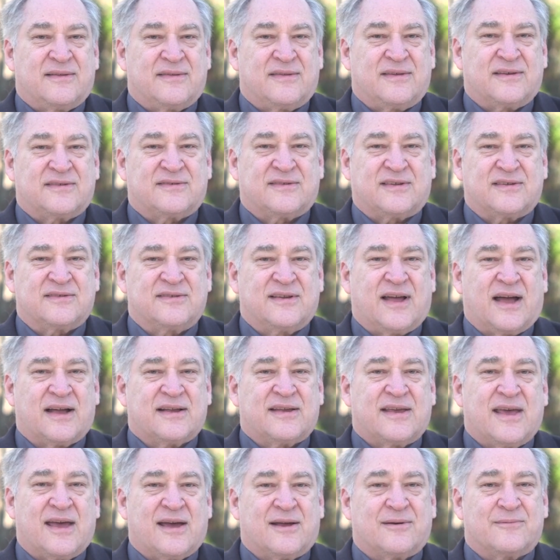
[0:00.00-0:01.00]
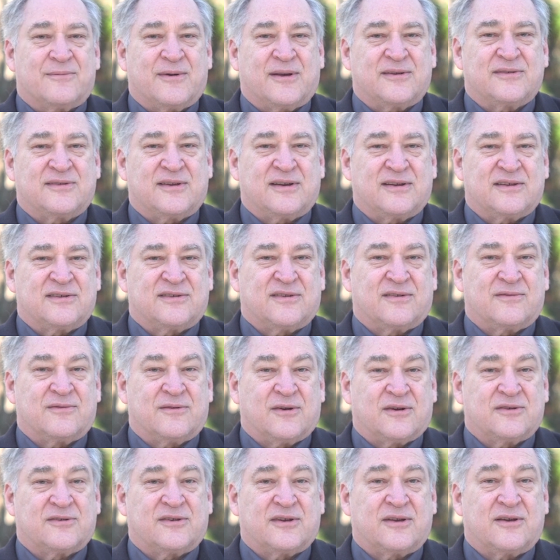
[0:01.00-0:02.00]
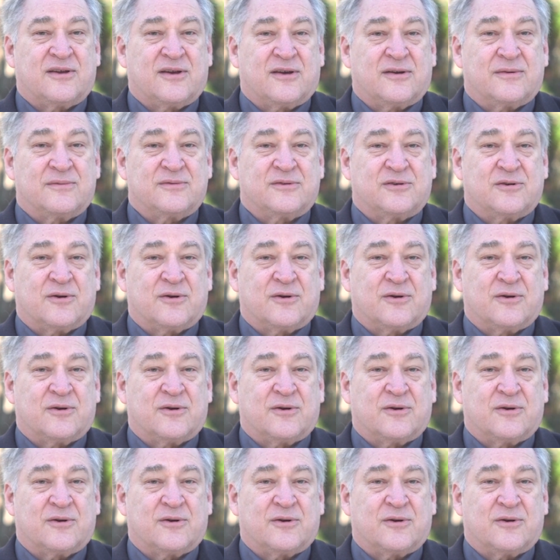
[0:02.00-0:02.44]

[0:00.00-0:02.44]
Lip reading: This does not count residents of nursing homes